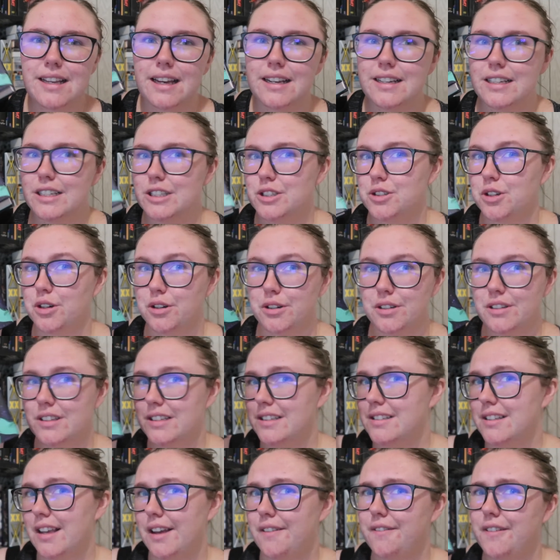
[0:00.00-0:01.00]
and in a totally
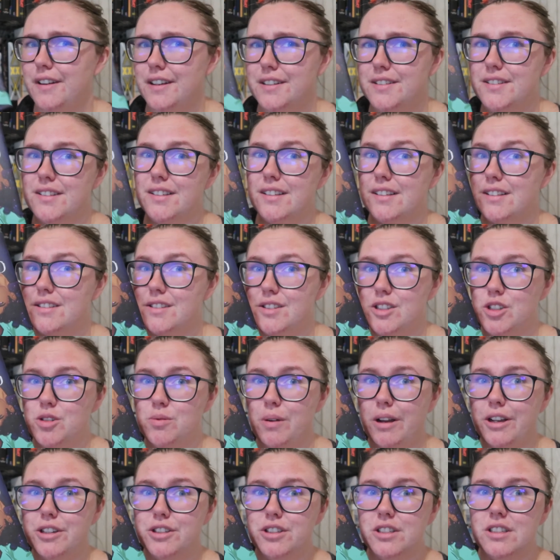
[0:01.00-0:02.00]
sci-fi
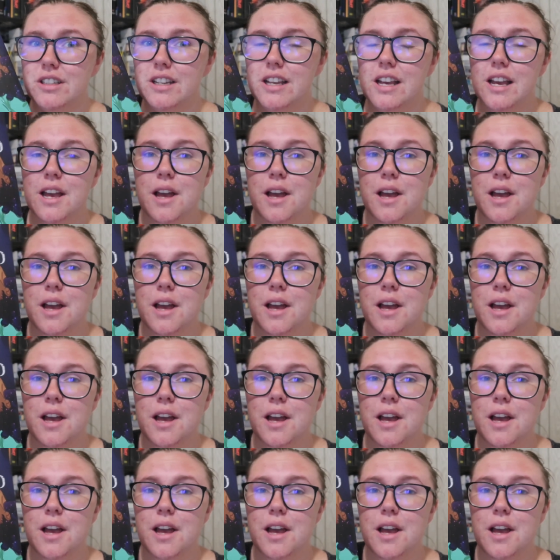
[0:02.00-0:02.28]
situation,